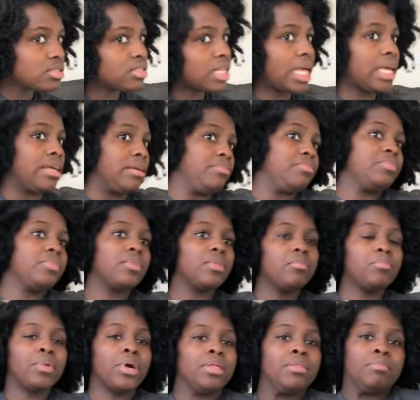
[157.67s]
Like,
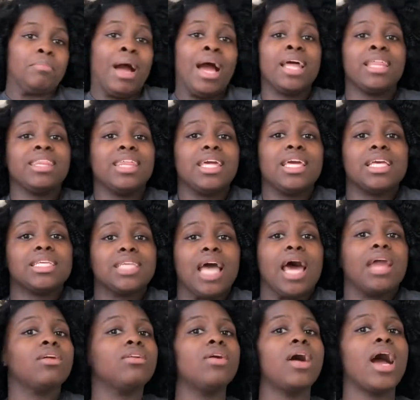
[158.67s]
but my thing is,
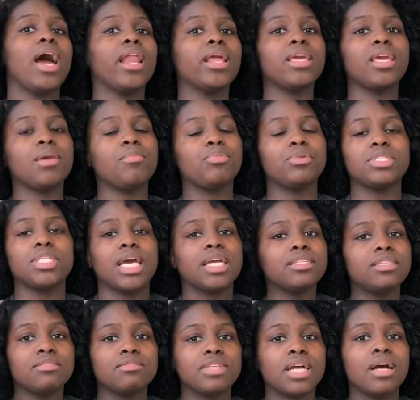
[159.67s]
I don't know how to keep
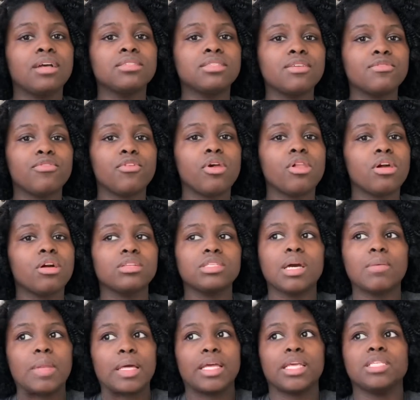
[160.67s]
protective styles in for a long
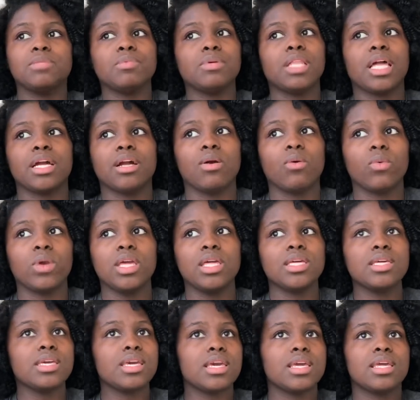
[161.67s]
time. Like, it's been like a
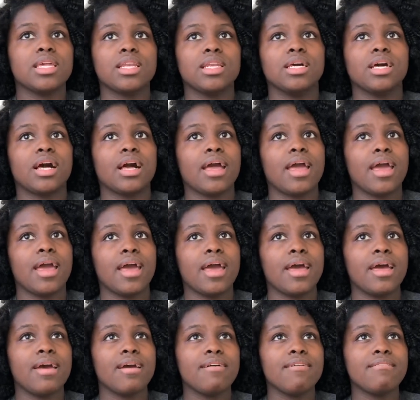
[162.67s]
week and a
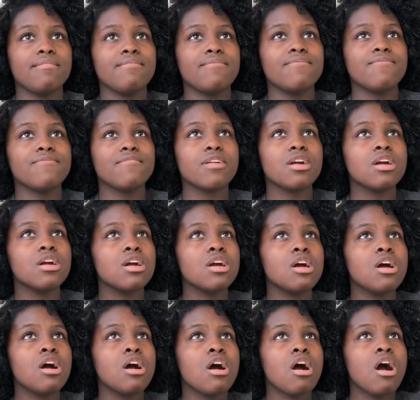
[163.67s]
half,
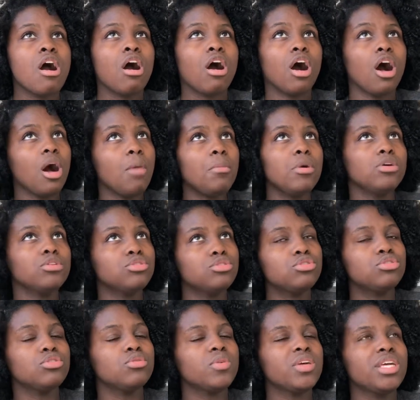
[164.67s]
almost
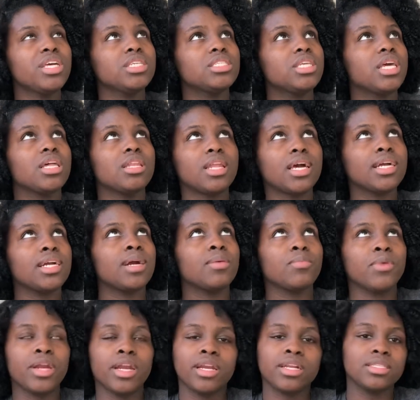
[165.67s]
2 weeks, and like
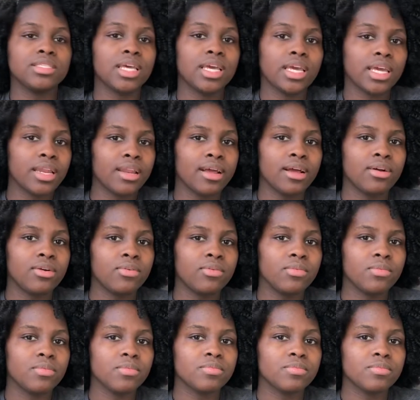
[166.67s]
I'm ready to take it out,